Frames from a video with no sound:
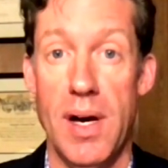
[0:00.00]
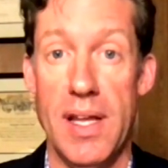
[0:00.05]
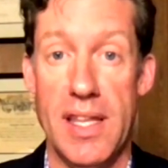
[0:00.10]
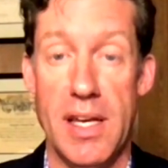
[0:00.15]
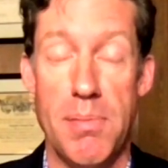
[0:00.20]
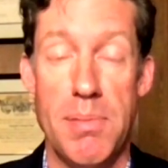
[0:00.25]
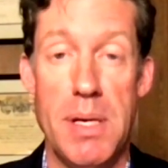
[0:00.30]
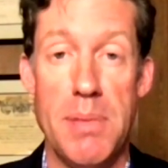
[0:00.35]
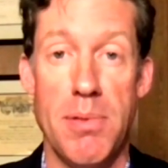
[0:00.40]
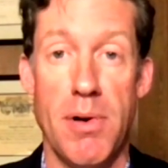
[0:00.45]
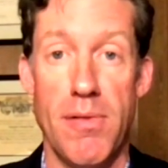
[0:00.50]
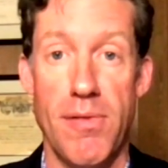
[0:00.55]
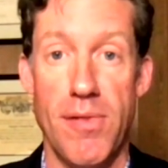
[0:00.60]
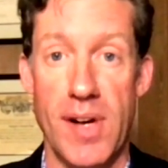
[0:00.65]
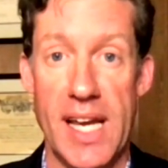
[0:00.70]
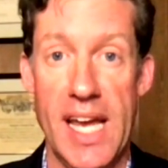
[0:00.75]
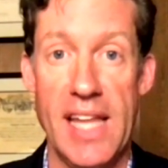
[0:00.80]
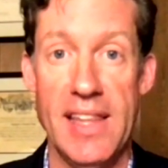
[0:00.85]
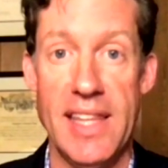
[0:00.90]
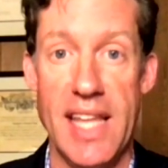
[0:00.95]
I think people
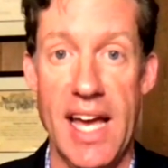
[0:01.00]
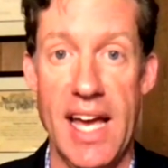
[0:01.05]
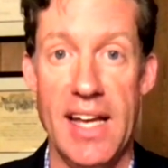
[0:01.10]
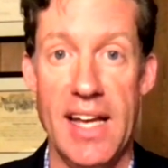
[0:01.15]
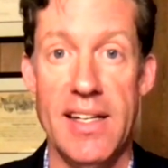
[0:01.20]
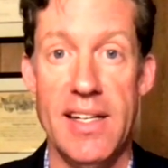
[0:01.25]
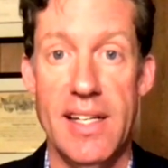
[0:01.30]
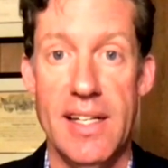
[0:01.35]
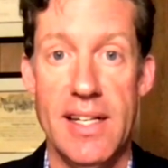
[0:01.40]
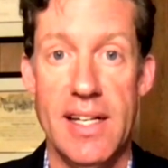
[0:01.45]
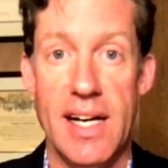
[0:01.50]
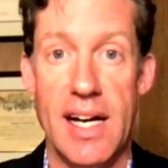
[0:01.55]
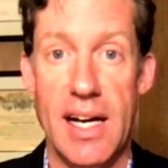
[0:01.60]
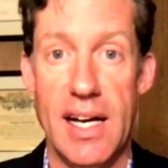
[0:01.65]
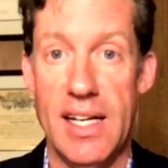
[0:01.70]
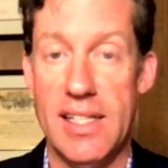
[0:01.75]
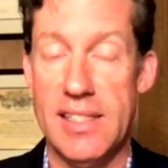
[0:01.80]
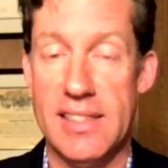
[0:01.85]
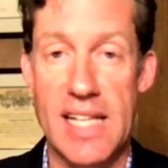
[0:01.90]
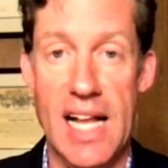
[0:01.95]
forget that
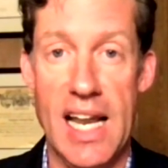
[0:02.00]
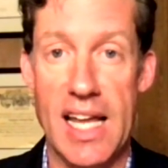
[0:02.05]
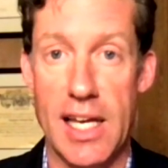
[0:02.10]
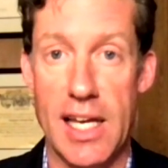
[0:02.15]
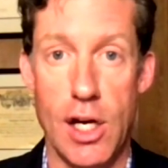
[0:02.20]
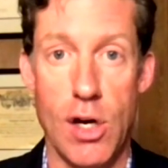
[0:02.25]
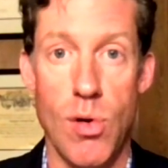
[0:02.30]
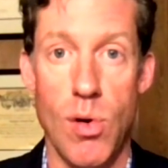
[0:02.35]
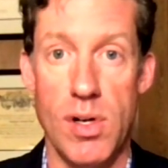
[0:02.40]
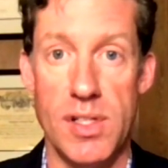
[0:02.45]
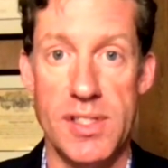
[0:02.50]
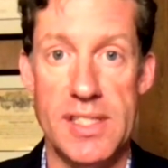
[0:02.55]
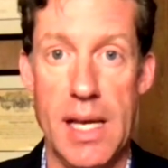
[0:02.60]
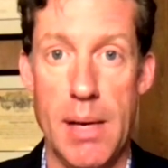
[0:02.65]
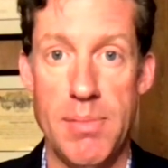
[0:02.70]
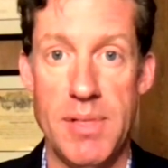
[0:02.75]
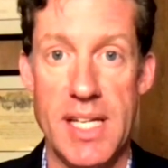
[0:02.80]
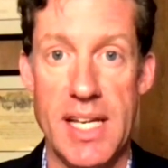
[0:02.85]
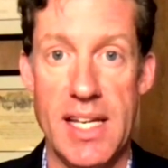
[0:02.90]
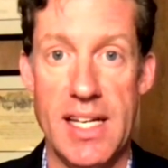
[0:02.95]
uh, it's not like a court
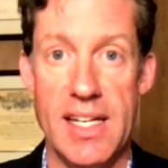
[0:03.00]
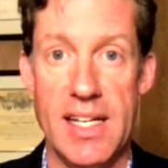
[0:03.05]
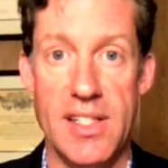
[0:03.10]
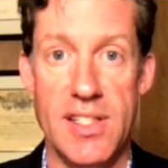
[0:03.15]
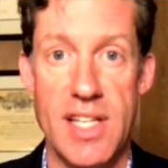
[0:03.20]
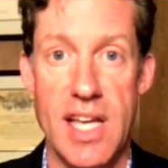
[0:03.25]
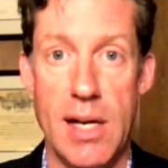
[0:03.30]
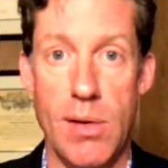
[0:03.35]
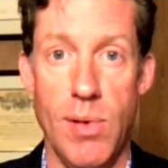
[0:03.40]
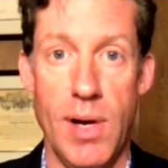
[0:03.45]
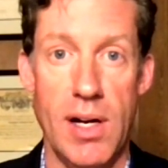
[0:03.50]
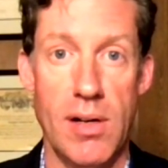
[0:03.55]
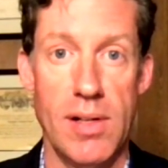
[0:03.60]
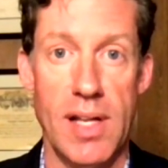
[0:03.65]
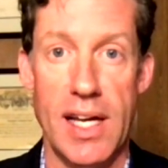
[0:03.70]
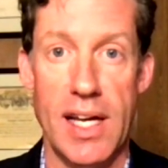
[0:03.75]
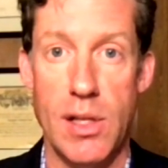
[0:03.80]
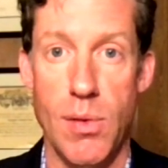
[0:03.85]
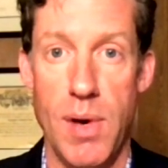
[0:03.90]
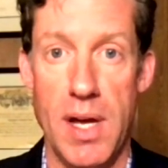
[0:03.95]
stepped in and said we don't
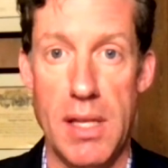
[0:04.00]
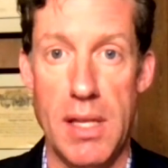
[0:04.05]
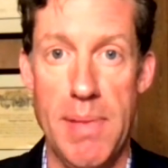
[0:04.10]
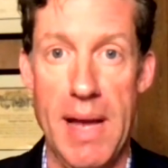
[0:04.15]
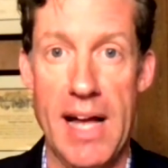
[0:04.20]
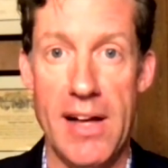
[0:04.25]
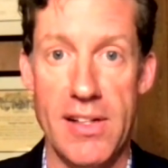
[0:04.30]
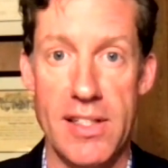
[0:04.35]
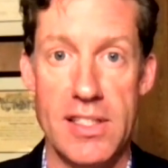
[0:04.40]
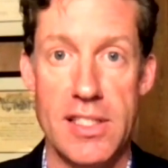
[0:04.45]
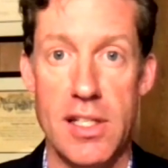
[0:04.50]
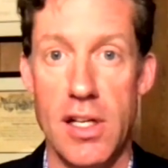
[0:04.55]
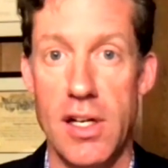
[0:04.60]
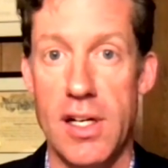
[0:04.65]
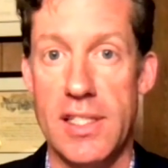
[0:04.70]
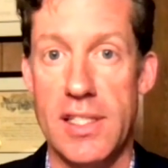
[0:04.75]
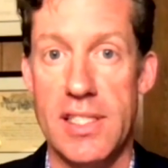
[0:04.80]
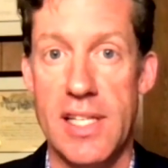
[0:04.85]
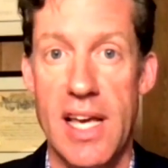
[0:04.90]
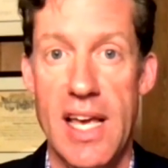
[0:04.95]
like the way the ballots
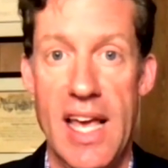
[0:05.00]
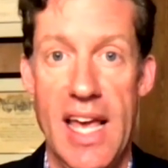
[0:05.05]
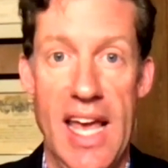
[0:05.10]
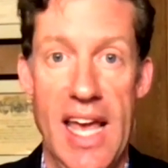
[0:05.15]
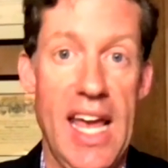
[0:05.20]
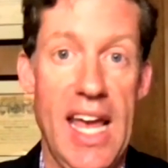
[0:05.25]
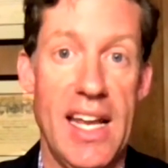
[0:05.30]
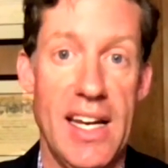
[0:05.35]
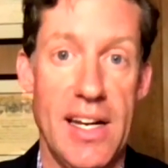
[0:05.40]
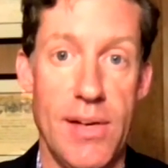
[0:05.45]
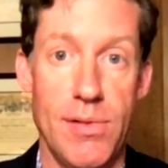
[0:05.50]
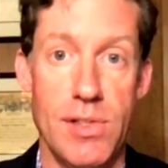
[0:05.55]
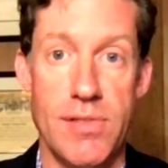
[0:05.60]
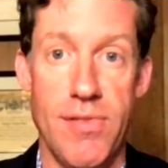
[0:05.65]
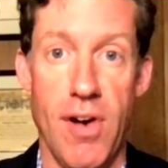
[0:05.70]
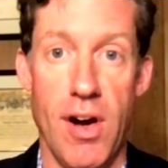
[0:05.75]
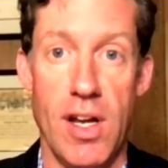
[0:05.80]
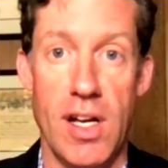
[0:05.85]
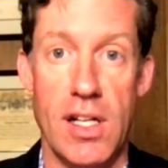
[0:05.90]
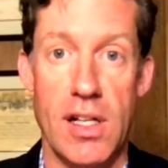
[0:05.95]
looked, and it was
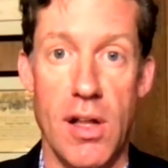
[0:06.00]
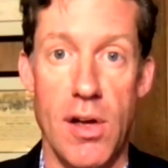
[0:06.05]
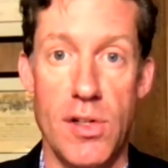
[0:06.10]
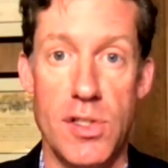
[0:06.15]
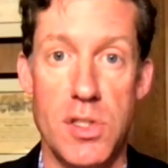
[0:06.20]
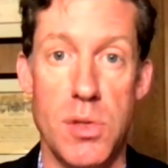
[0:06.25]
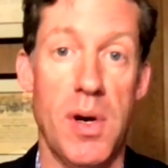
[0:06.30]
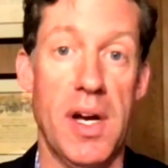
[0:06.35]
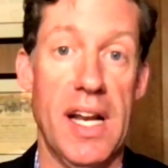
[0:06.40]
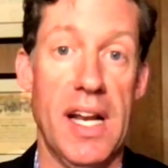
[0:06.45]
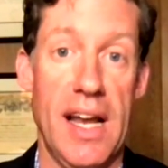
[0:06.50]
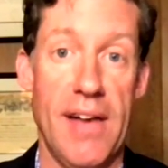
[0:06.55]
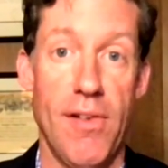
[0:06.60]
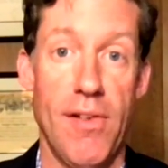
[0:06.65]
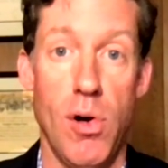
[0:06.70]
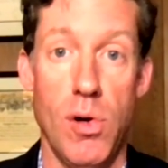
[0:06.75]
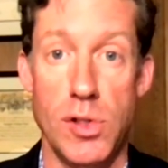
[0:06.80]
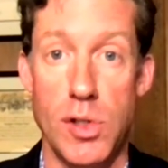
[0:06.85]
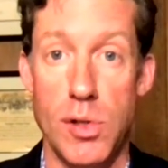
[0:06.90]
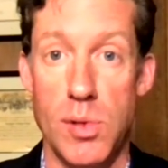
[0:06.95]
very close, so we're going to have
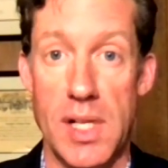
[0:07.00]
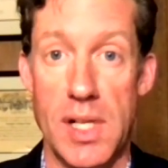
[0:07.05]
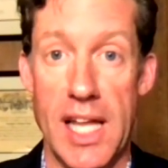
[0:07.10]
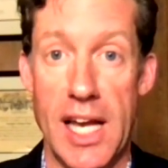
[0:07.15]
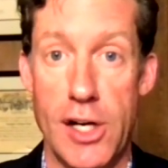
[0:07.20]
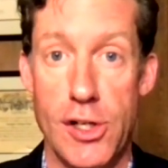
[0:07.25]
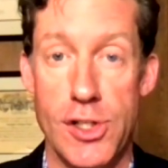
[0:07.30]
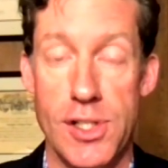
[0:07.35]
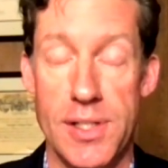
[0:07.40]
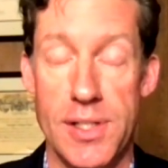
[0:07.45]
a whole new election.